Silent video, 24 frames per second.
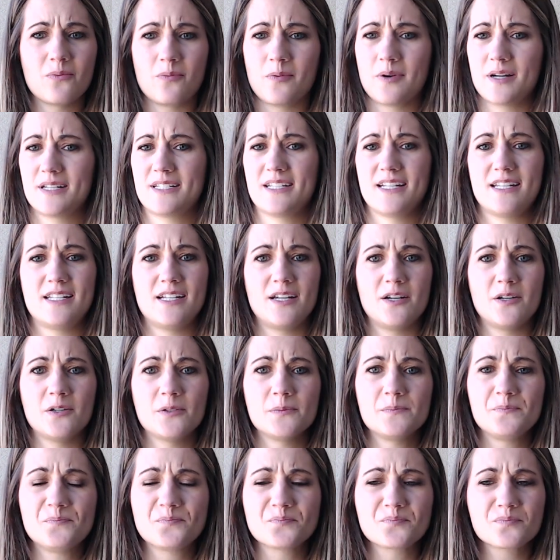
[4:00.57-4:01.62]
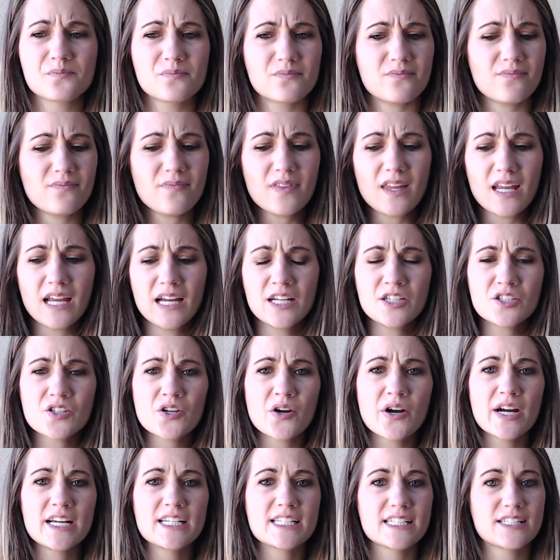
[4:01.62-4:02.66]
what to do. And so
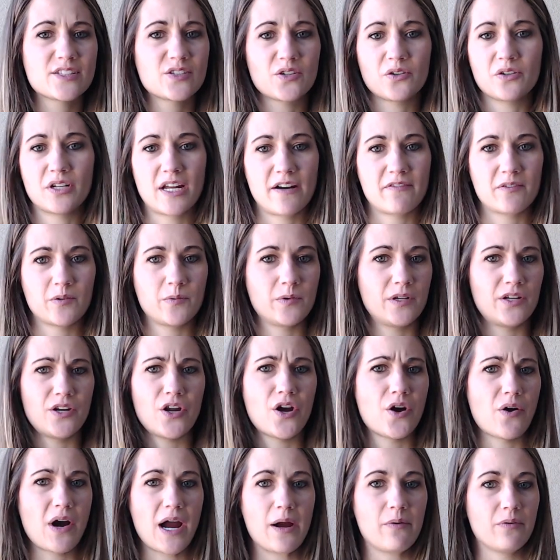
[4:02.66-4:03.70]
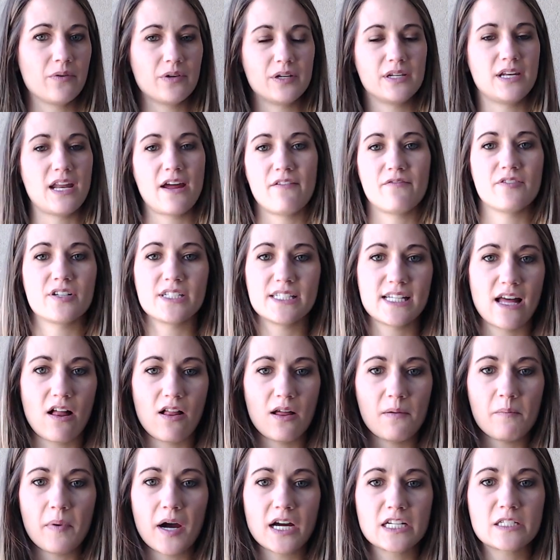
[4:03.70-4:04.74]
I just told everyone, no, I will never sell
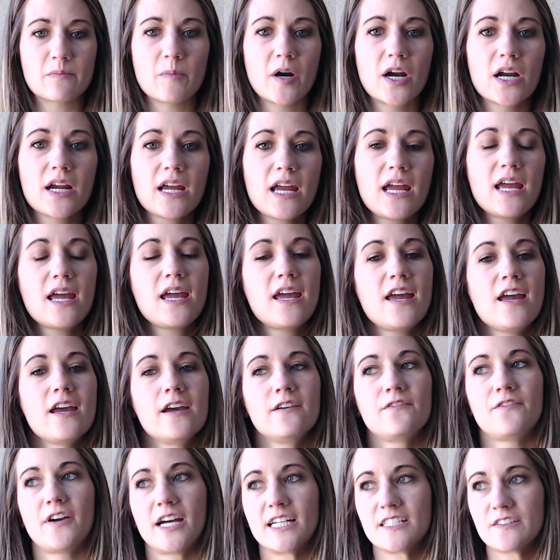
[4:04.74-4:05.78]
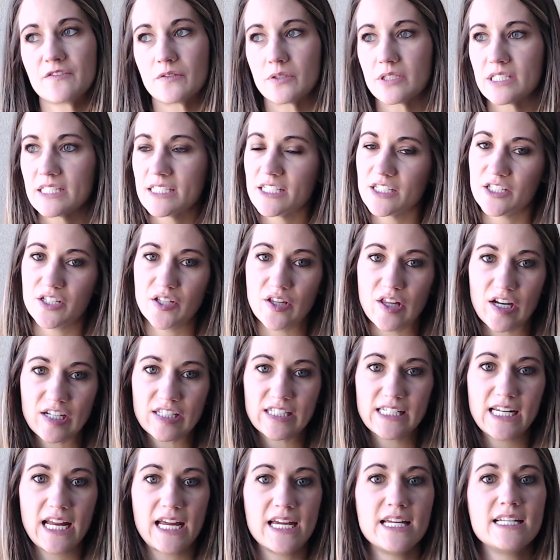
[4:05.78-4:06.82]
on Poshmark. Fast forward to
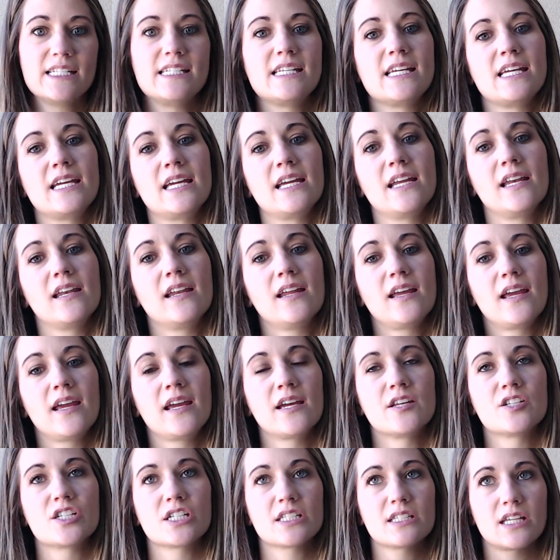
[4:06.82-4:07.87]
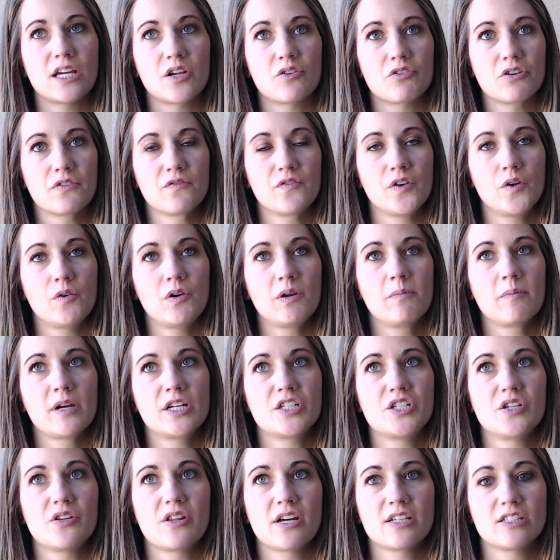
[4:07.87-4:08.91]
2018 and just reviewing my
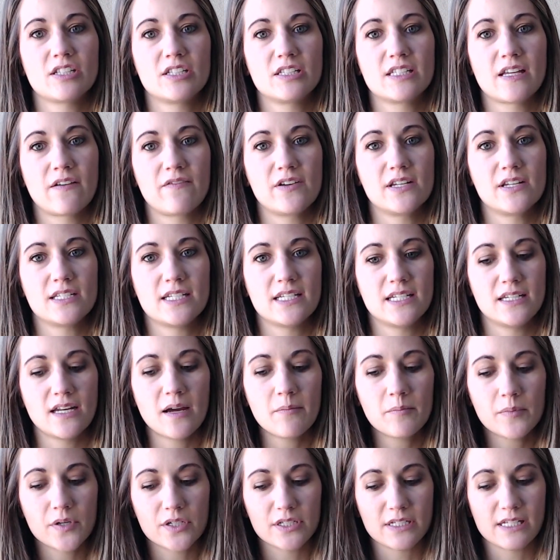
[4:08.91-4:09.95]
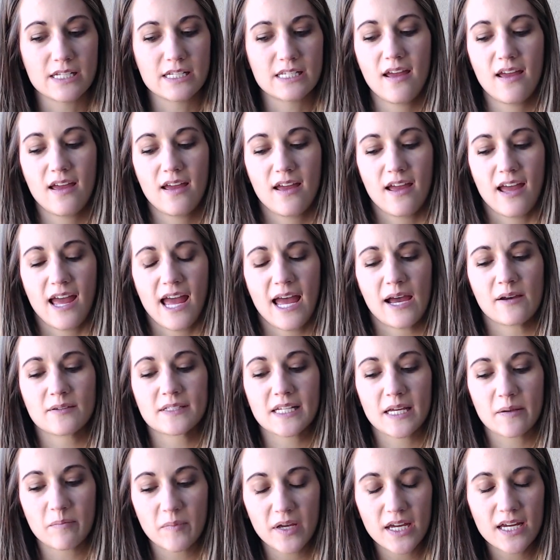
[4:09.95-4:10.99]
2017 numbers, and I was
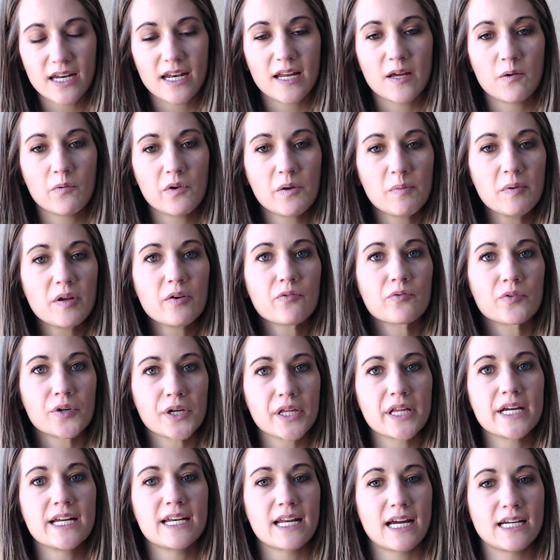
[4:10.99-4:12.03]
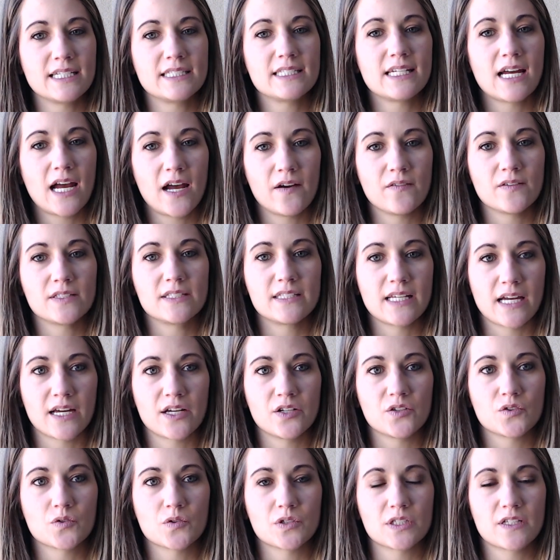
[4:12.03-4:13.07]
like, man, it would be really nice to have a
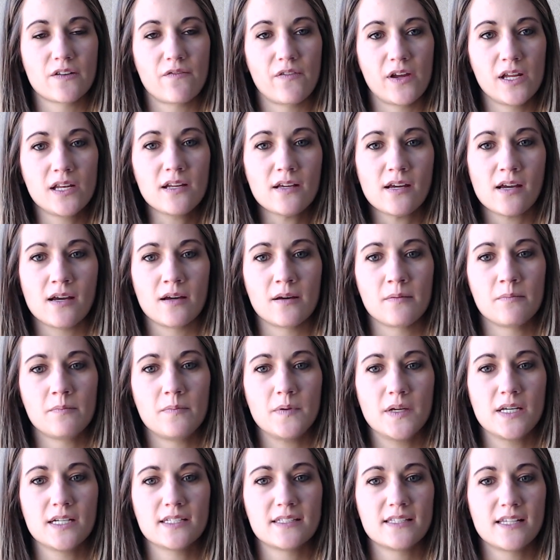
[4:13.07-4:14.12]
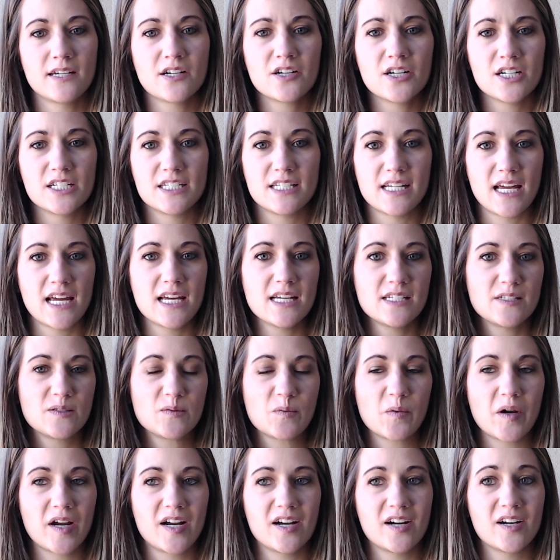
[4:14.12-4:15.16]
second source of income, because there are days
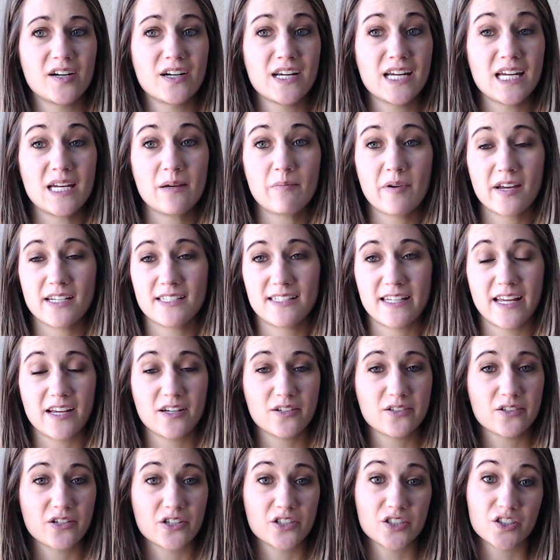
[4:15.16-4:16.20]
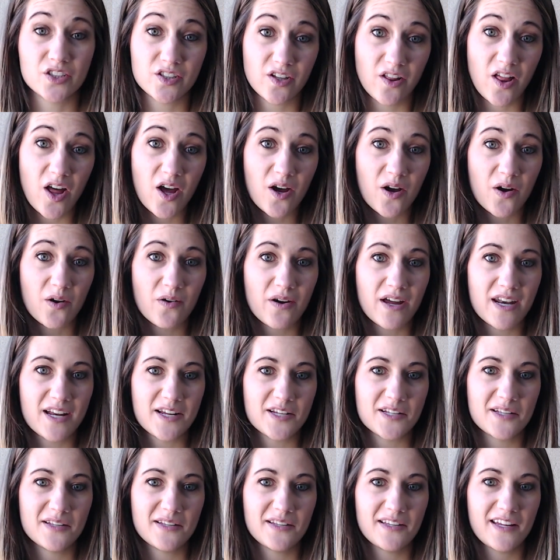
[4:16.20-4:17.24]
where eBay sales are slow, and
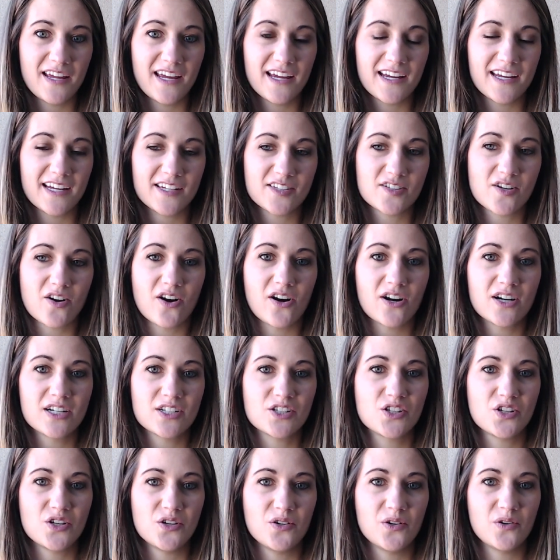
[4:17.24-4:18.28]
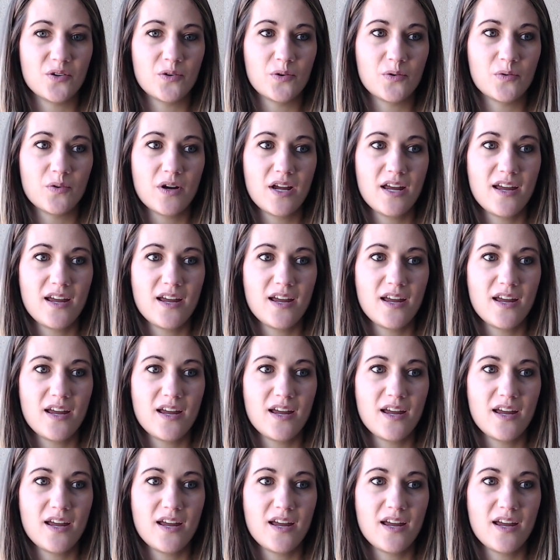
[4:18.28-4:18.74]
it gets hard to